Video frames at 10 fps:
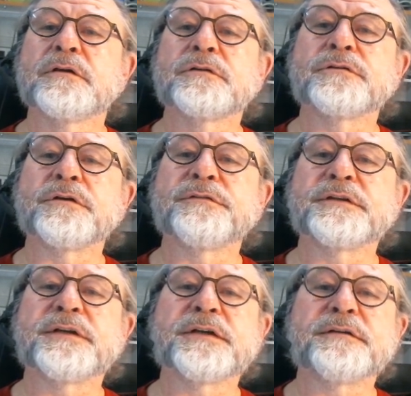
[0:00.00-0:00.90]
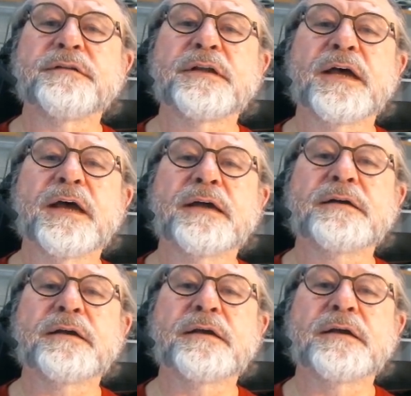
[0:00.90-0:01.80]
So if I take that
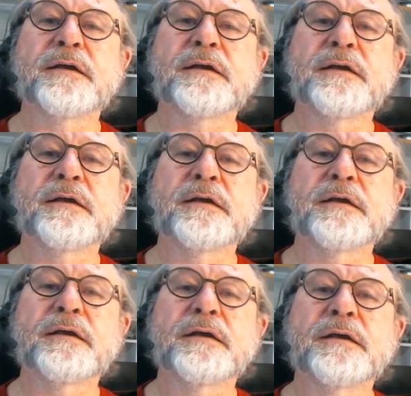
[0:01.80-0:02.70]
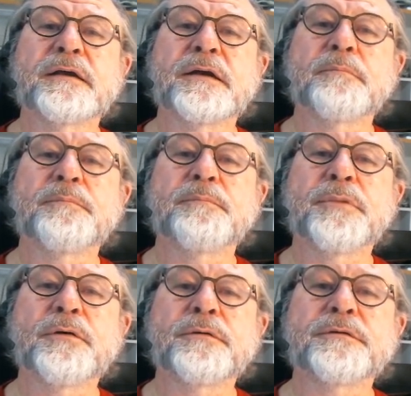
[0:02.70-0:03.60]
and I
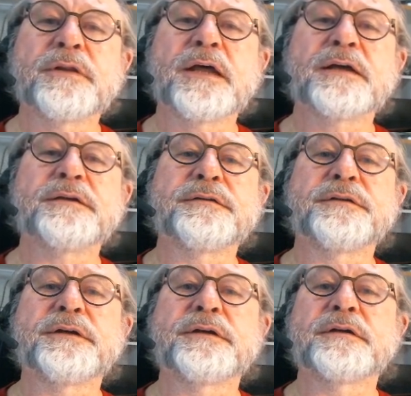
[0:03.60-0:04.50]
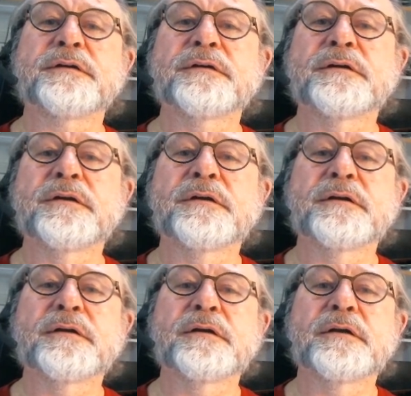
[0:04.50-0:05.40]
poke that in there,
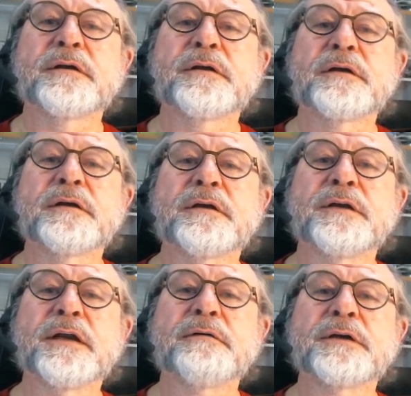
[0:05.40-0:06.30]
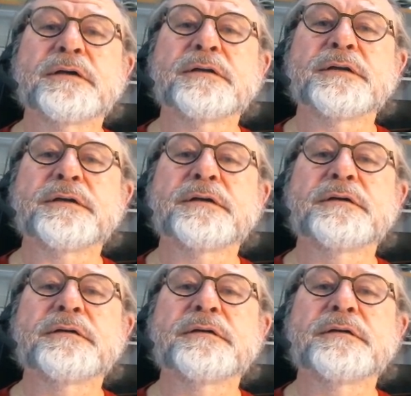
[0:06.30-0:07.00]
now I click